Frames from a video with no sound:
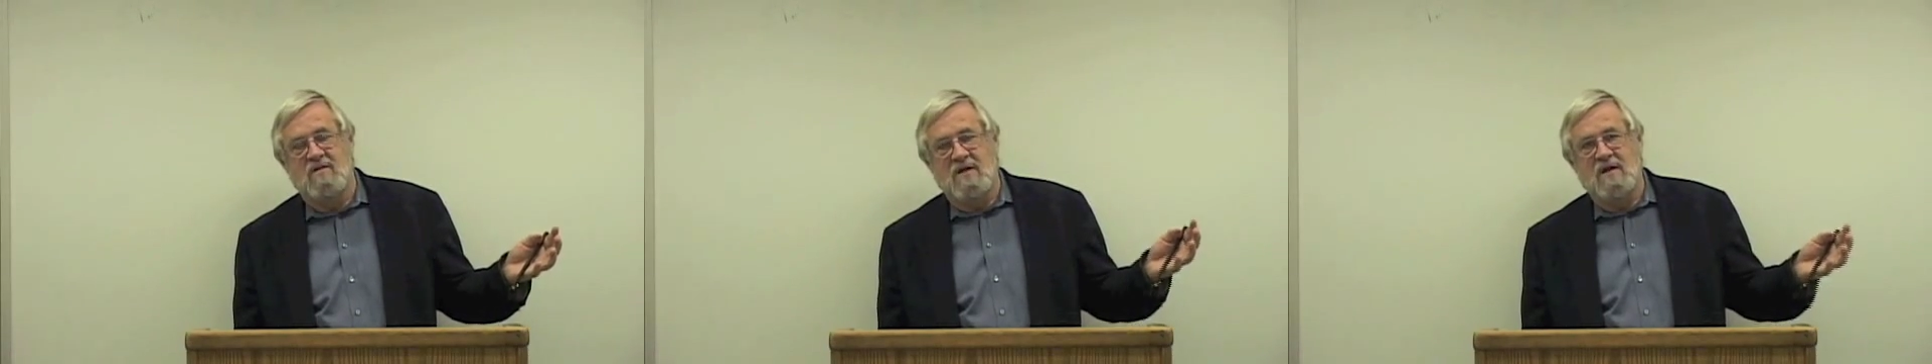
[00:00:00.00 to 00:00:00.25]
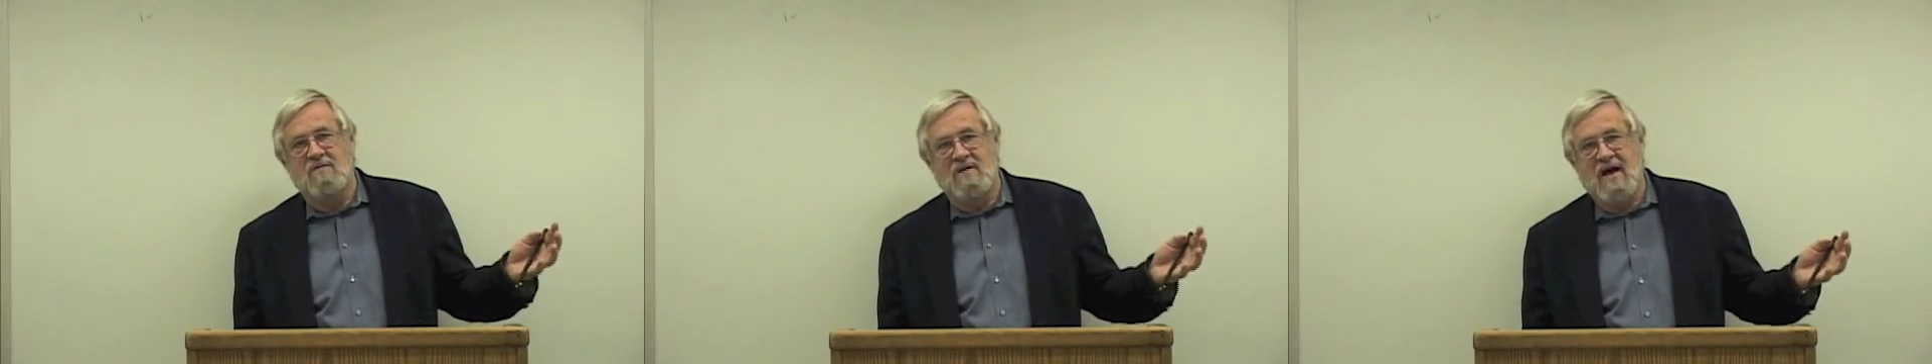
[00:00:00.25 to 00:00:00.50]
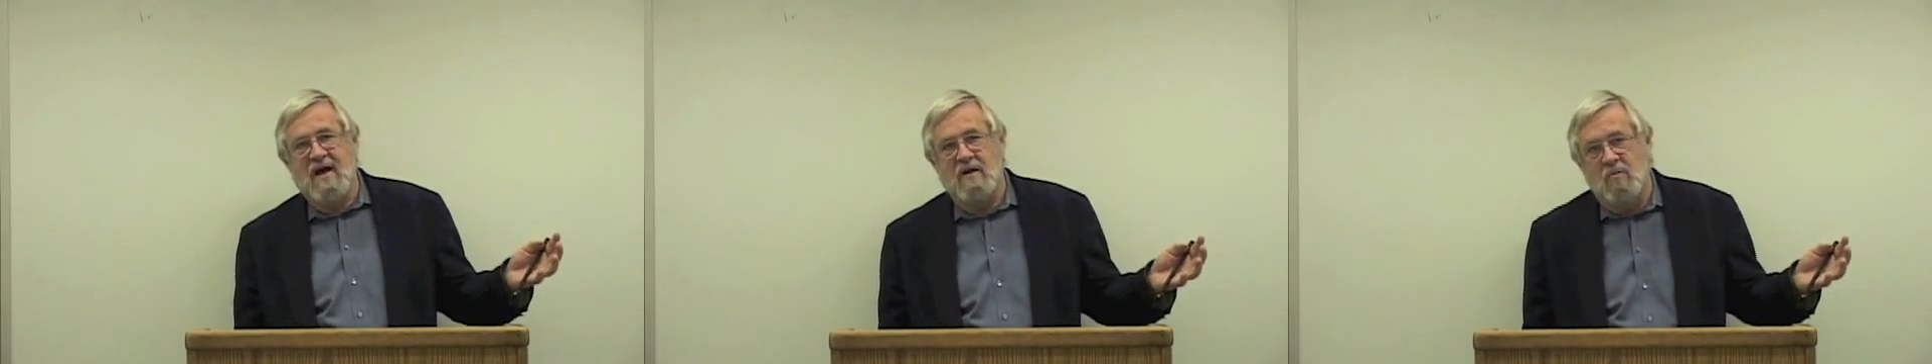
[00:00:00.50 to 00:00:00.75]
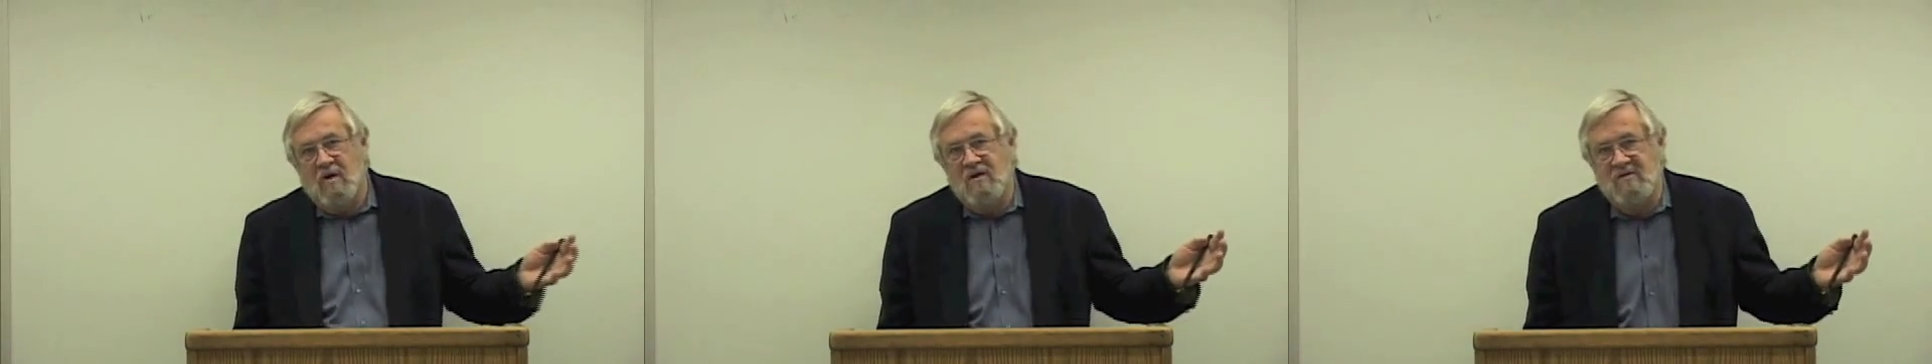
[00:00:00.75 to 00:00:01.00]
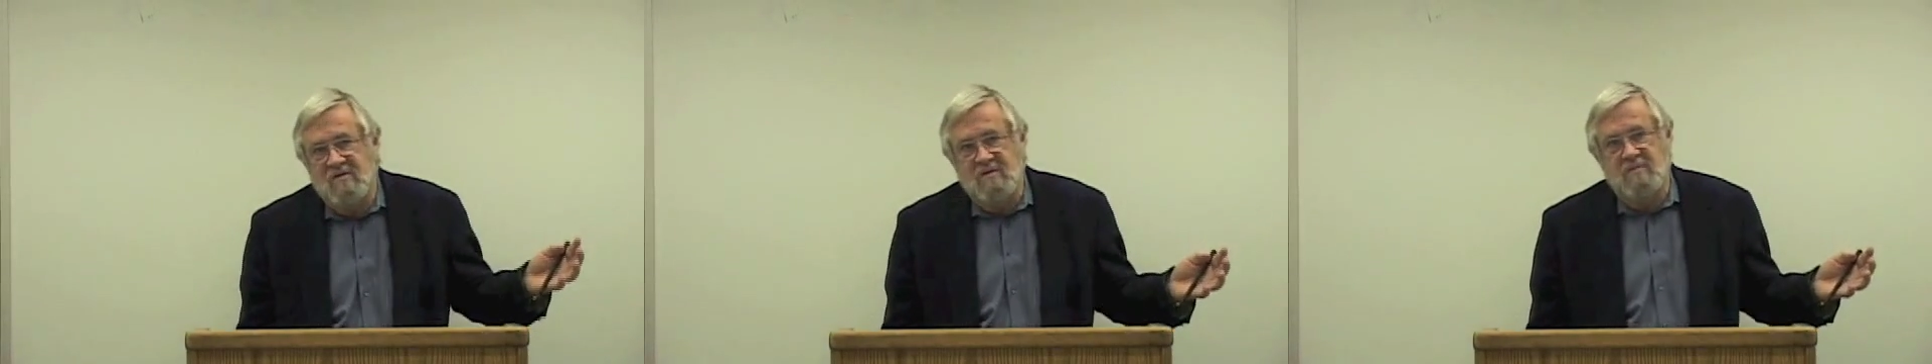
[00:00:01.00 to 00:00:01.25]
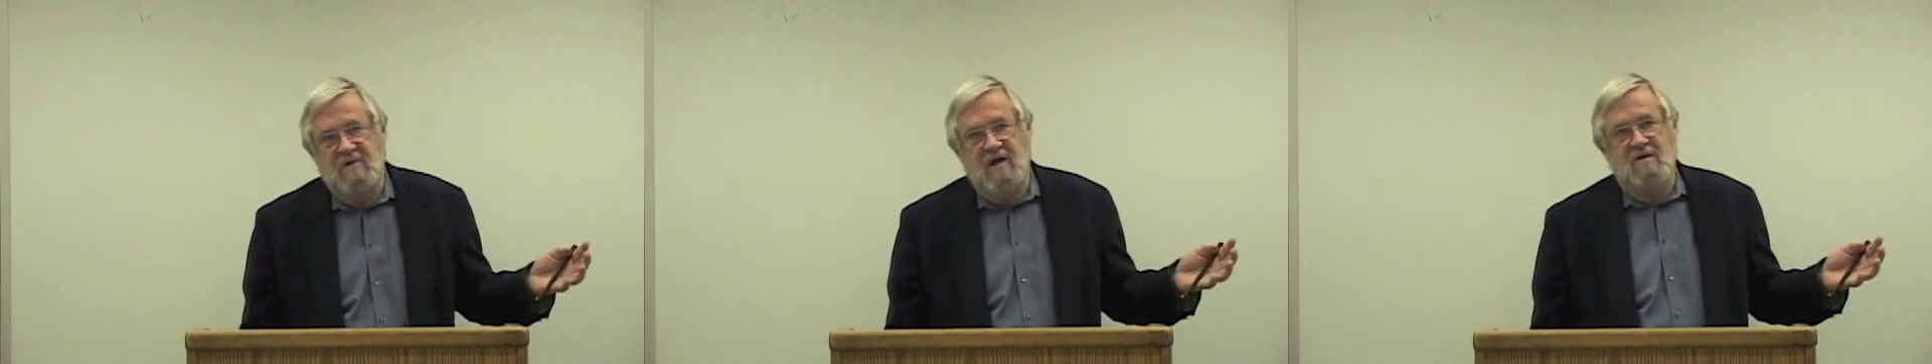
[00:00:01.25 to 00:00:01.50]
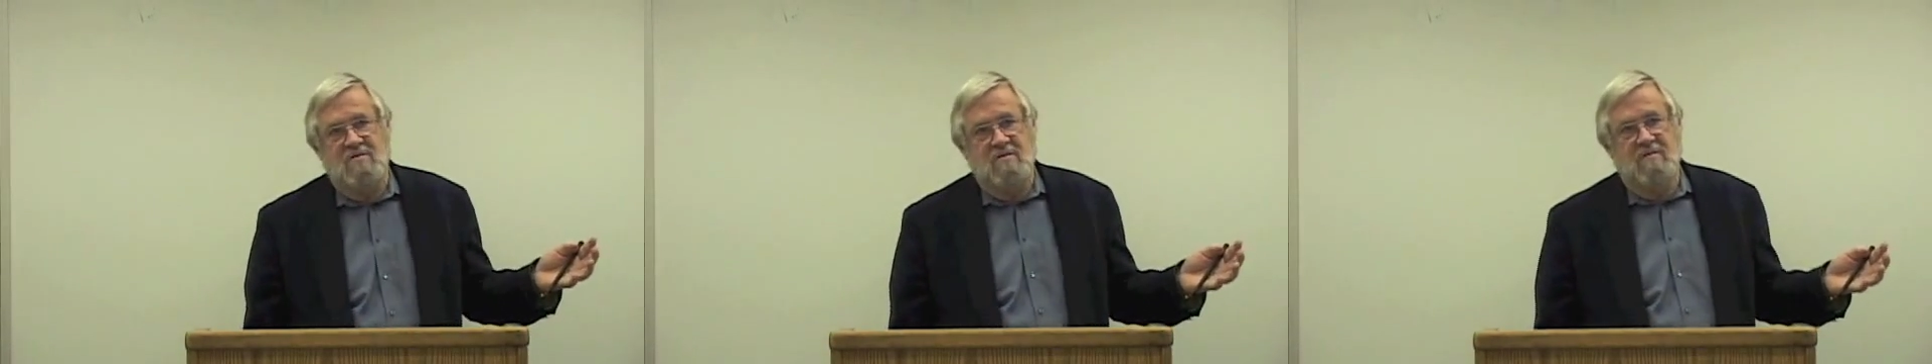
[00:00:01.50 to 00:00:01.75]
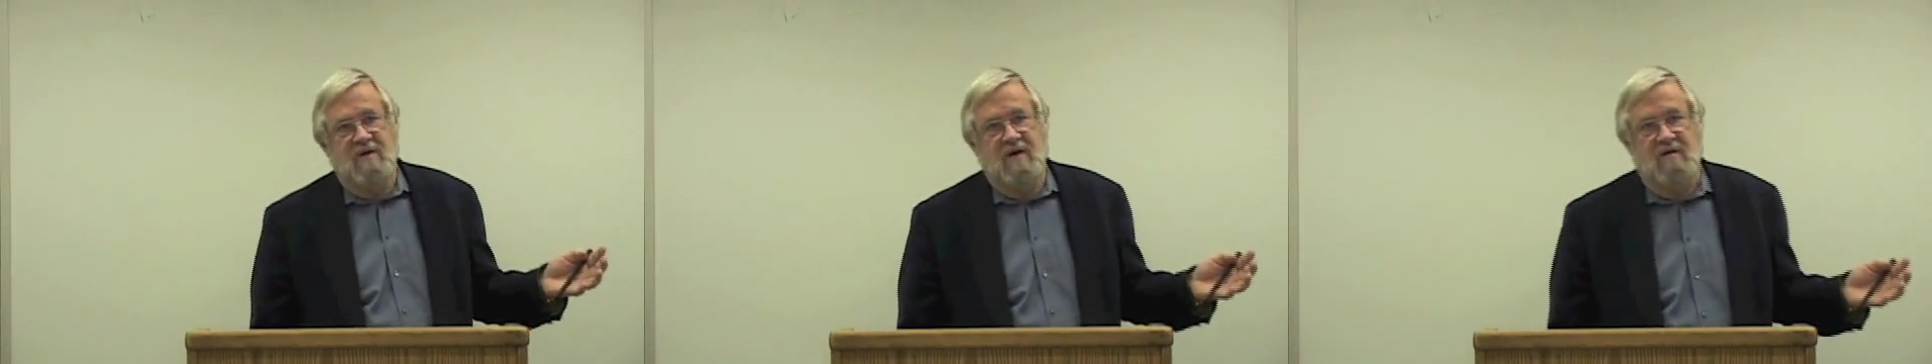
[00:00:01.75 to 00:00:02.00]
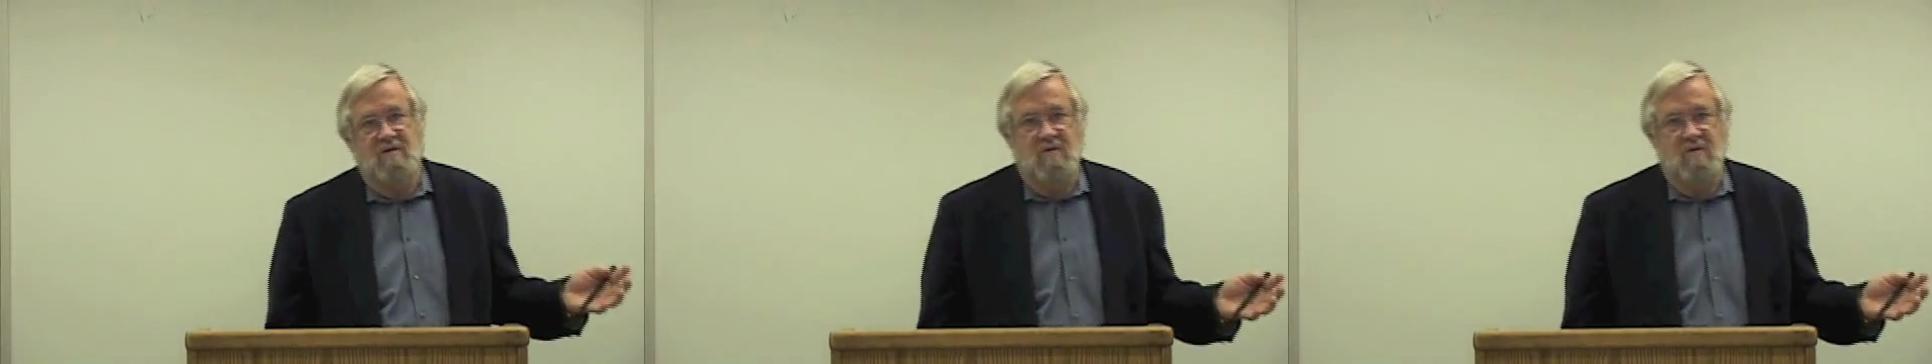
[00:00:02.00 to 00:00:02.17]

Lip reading: Then you've got, it was a substantial factor.